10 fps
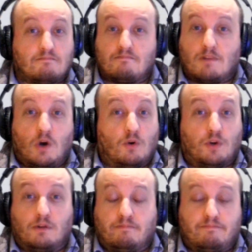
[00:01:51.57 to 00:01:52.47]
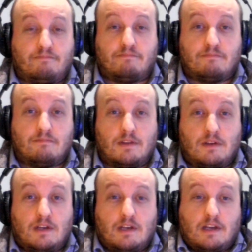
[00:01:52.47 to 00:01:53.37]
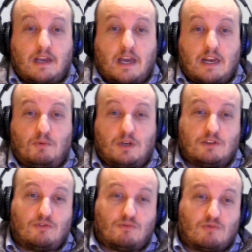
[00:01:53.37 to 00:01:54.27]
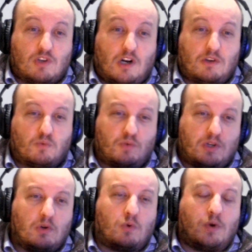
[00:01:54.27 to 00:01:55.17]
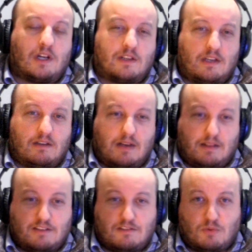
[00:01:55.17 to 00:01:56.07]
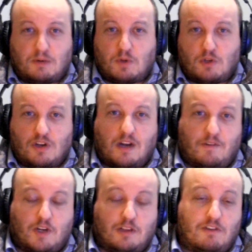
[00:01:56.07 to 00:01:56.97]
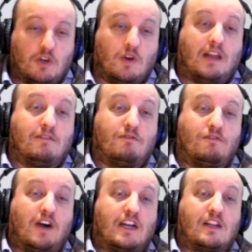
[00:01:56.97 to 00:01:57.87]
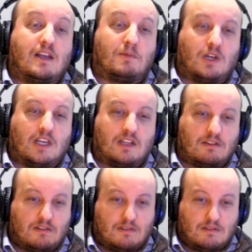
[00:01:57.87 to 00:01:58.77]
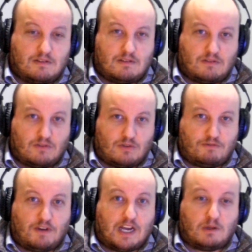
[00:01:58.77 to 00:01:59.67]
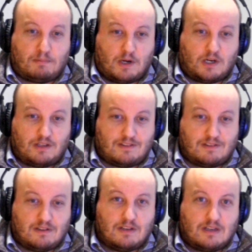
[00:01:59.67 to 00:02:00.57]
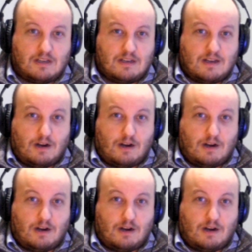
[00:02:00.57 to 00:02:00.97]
Oh no. And I wanted to talk real quickly, and this is what I'm going to talk about in the video. And finally, I'm going to get to the final part of